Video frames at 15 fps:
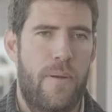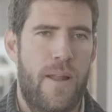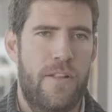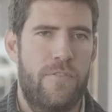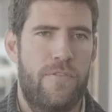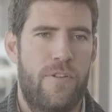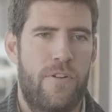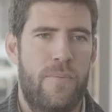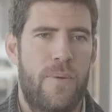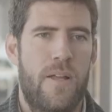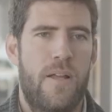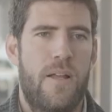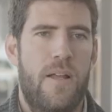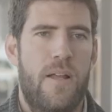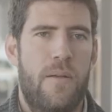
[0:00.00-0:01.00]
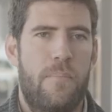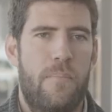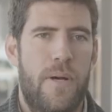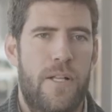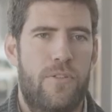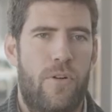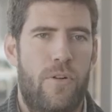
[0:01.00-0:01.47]
platform
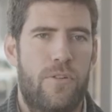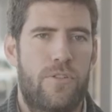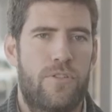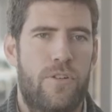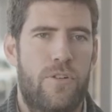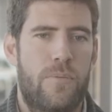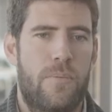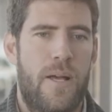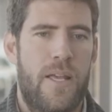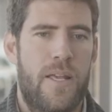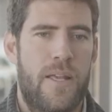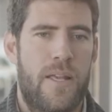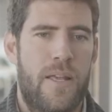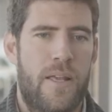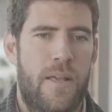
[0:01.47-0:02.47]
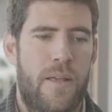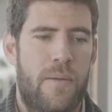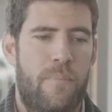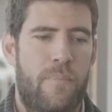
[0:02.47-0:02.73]
but also by